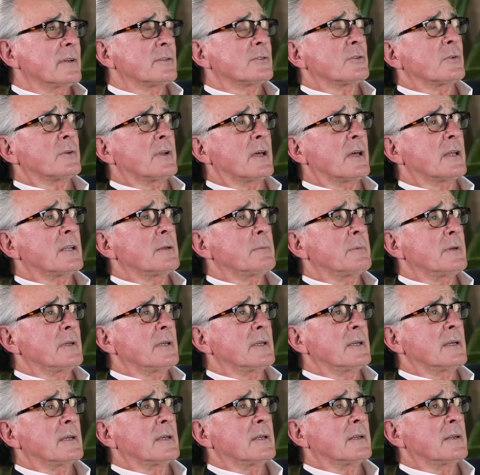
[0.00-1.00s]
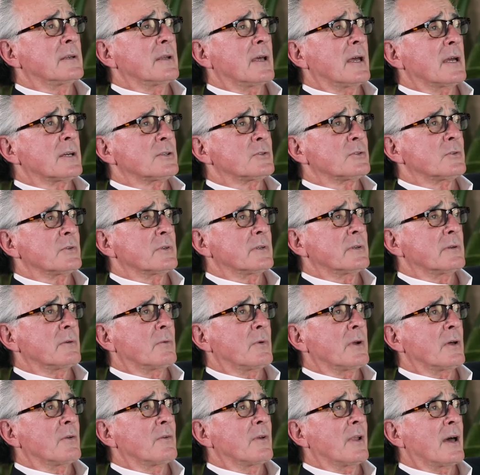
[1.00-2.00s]
so it had to be in actually
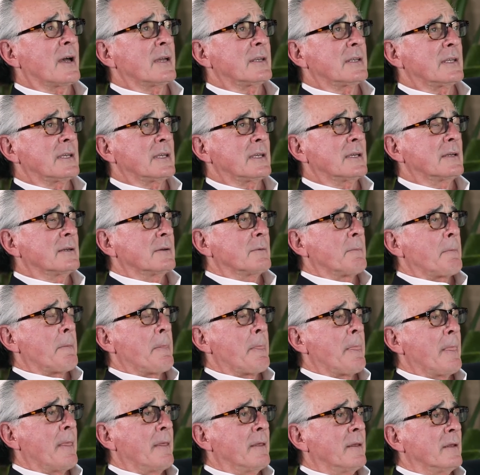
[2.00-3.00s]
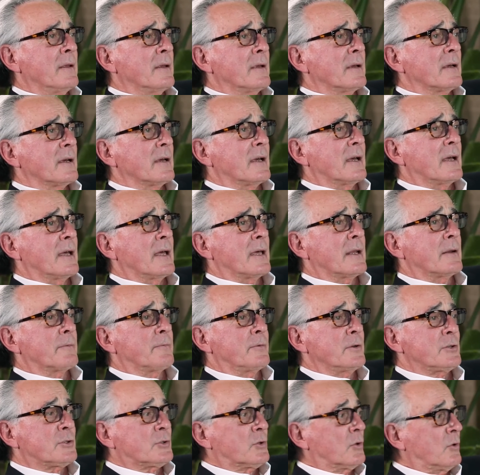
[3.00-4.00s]
around 90. I had a
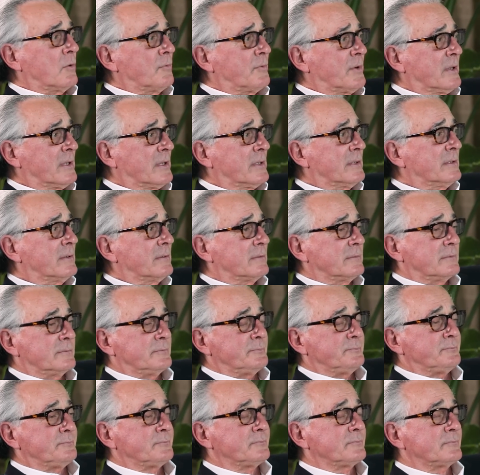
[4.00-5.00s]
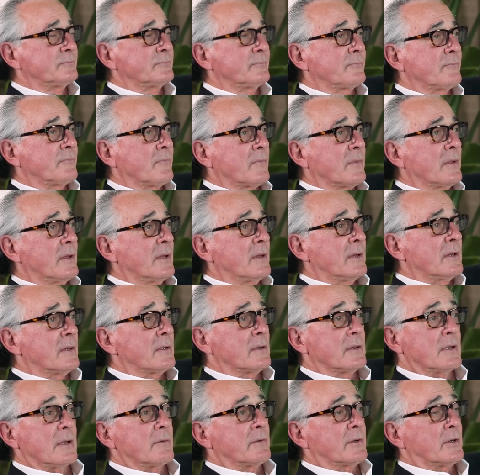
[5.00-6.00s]
French girlfriend,
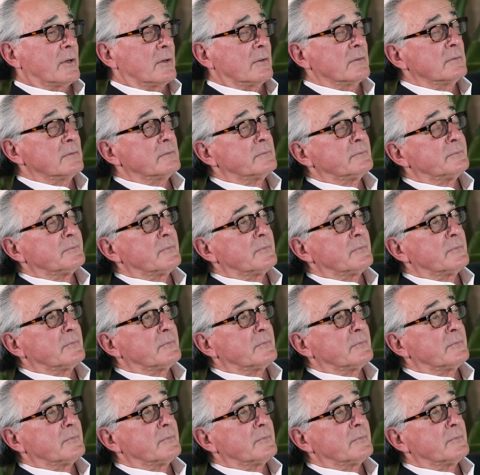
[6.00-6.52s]
lovely girl,